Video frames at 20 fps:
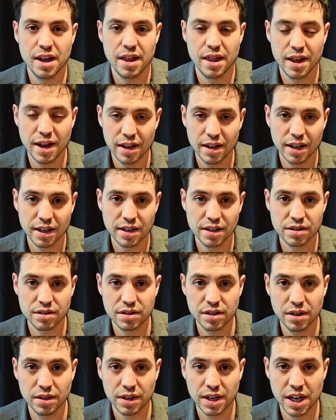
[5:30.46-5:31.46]
That lake is
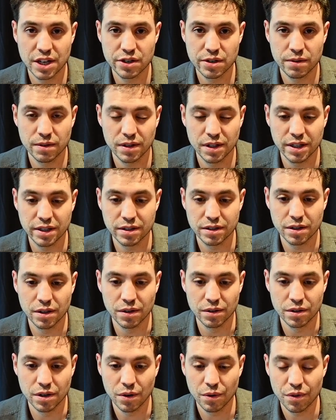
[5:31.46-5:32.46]
still catch and release,
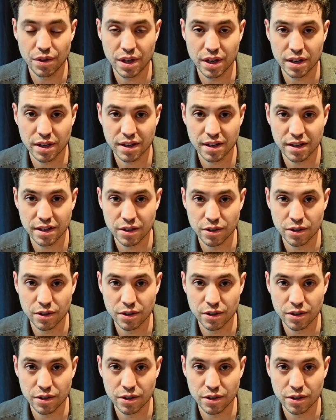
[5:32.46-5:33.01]
so don't think